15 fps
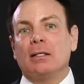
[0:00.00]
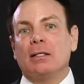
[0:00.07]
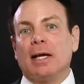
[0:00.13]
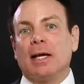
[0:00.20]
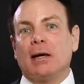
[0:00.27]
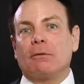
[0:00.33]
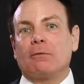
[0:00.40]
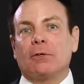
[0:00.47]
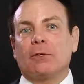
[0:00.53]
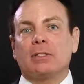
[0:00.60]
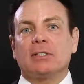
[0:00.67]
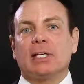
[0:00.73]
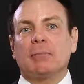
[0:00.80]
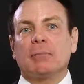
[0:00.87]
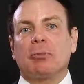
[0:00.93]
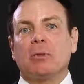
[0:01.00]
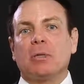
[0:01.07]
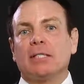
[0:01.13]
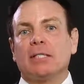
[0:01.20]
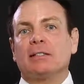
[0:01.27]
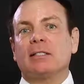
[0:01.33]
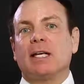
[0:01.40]
Now, for example,
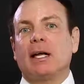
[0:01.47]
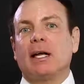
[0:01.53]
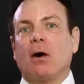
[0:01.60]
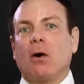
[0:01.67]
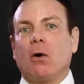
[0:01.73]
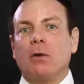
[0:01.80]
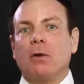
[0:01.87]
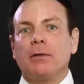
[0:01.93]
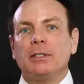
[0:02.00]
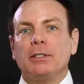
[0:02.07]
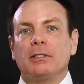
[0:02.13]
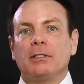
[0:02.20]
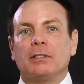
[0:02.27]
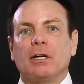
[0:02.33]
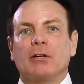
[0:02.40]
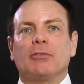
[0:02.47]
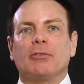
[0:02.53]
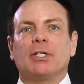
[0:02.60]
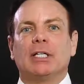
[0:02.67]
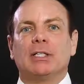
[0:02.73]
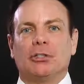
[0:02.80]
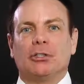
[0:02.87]
let's say all the
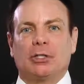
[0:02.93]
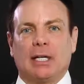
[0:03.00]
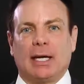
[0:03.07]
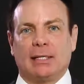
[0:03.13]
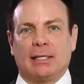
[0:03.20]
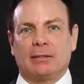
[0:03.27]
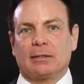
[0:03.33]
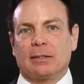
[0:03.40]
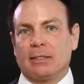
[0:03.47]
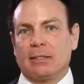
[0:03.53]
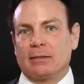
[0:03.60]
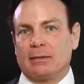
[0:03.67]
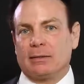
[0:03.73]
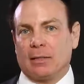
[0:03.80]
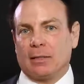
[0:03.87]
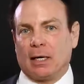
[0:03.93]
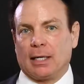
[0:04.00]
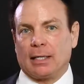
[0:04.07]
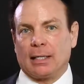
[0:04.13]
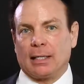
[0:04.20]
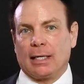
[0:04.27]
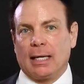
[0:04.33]
discovery in your case is
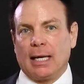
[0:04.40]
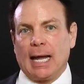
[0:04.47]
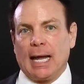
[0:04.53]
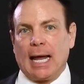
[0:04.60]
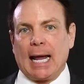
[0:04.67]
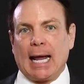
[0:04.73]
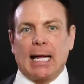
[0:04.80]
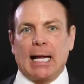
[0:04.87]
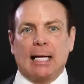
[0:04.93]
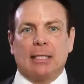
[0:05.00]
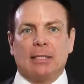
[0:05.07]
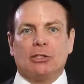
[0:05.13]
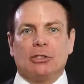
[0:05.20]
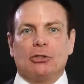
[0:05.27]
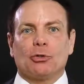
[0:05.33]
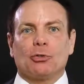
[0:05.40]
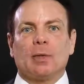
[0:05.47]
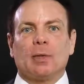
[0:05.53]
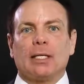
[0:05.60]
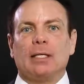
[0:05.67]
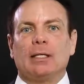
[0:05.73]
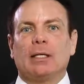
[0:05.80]
done and you're
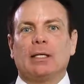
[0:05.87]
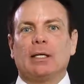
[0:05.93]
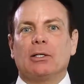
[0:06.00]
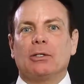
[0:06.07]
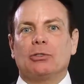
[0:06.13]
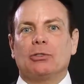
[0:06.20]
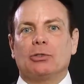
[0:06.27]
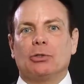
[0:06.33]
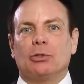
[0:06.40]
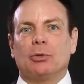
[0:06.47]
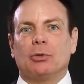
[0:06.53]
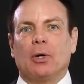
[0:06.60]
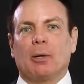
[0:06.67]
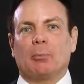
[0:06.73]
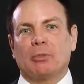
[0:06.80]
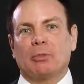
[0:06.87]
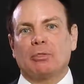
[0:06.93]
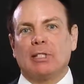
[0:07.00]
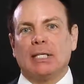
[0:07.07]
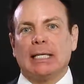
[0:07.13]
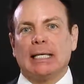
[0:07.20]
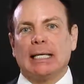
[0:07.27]
ready to go to a
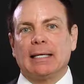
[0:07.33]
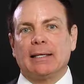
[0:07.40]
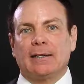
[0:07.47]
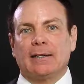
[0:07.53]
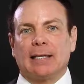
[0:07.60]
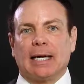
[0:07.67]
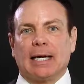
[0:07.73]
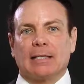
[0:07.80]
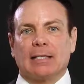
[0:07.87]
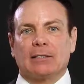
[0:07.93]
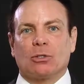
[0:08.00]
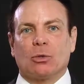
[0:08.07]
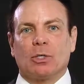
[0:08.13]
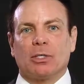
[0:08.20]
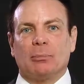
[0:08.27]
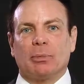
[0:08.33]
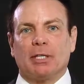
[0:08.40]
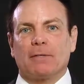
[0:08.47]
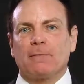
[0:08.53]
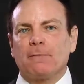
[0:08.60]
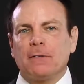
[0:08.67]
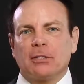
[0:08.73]
proceeding that is going to be
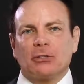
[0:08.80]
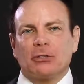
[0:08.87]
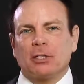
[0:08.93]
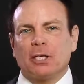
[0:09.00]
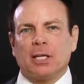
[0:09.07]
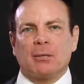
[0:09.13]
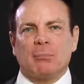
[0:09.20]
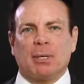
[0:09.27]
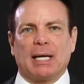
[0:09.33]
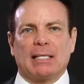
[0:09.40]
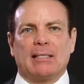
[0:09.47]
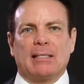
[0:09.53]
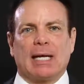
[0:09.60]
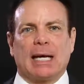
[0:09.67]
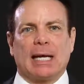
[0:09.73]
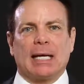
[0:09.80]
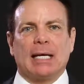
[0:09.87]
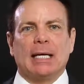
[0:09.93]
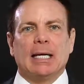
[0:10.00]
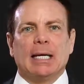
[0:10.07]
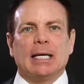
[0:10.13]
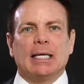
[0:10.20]
a Fisher Cut bait day.
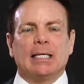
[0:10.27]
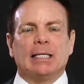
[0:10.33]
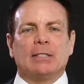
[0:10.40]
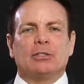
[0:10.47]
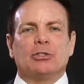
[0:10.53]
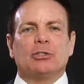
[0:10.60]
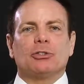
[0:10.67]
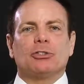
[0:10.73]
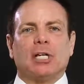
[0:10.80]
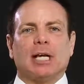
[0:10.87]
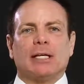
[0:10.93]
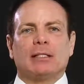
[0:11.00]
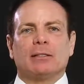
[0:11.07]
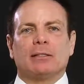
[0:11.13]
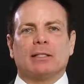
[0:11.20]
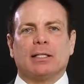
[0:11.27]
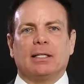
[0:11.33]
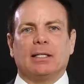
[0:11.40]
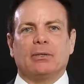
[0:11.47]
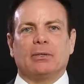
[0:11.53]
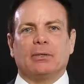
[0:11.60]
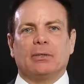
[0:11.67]
It's your chance to
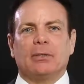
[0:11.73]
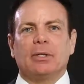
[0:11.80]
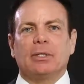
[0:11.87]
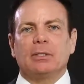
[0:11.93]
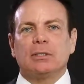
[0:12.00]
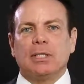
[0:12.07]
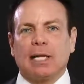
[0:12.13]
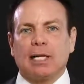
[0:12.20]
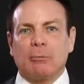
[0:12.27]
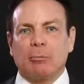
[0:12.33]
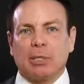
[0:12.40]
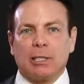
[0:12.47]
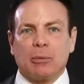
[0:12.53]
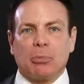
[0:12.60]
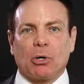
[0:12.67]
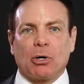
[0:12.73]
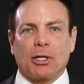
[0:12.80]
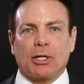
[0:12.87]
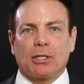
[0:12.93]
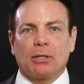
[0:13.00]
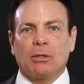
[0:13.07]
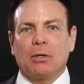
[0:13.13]
either take a plea
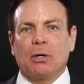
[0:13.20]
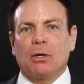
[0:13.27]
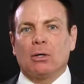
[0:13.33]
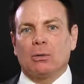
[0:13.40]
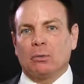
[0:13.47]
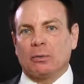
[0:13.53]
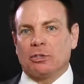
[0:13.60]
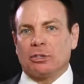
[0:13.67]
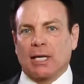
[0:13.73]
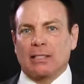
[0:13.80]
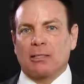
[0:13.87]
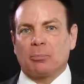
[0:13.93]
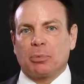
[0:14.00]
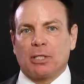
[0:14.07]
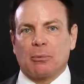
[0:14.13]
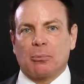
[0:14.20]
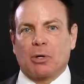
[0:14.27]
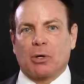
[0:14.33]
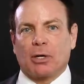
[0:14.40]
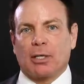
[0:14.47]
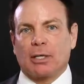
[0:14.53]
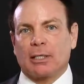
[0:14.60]
bargain, reject a plea
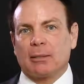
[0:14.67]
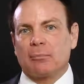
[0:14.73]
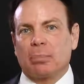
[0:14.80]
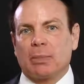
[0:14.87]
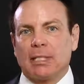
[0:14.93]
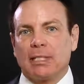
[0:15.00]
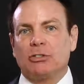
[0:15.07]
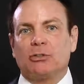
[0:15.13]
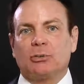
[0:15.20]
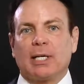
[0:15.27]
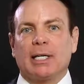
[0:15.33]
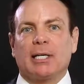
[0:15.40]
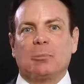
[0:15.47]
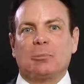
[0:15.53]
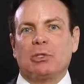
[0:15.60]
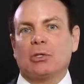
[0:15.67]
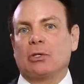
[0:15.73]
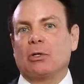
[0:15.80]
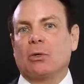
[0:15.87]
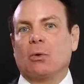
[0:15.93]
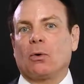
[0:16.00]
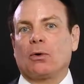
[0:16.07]
bargain, plead straight up to the
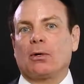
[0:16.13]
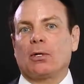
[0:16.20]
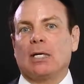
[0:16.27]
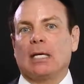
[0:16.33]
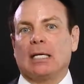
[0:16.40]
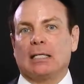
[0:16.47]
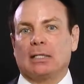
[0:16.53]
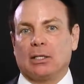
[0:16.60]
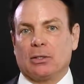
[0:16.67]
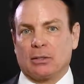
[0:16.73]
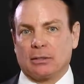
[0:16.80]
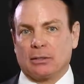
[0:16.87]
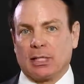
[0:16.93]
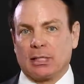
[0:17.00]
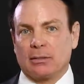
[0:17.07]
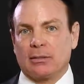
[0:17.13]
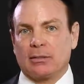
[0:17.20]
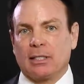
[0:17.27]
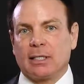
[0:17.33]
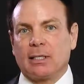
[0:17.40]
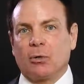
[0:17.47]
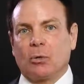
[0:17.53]
court, and go to
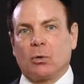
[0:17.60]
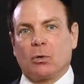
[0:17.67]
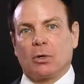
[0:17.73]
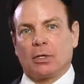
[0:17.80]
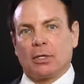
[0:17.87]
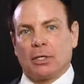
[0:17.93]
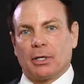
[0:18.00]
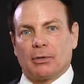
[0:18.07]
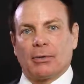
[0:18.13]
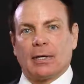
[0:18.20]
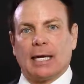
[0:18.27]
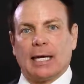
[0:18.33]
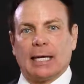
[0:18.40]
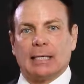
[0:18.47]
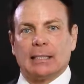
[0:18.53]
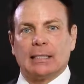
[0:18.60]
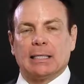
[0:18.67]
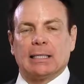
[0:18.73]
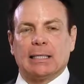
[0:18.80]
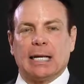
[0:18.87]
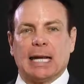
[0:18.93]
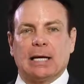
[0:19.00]
sentencing, or on the other hand,
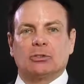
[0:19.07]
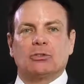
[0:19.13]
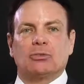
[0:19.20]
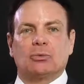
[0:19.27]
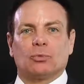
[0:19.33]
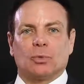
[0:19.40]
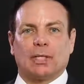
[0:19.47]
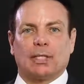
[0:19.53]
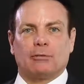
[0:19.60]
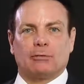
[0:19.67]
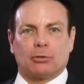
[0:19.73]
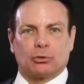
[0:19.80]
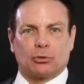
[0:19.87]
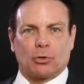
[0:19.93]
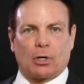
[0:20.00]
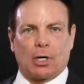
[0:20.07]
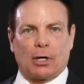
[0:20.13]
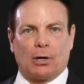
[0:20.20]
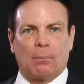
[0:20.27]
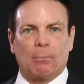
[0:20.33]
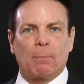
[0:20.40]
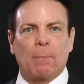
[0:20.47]
announce ready for
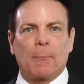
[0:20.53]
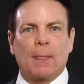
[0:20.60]
trial.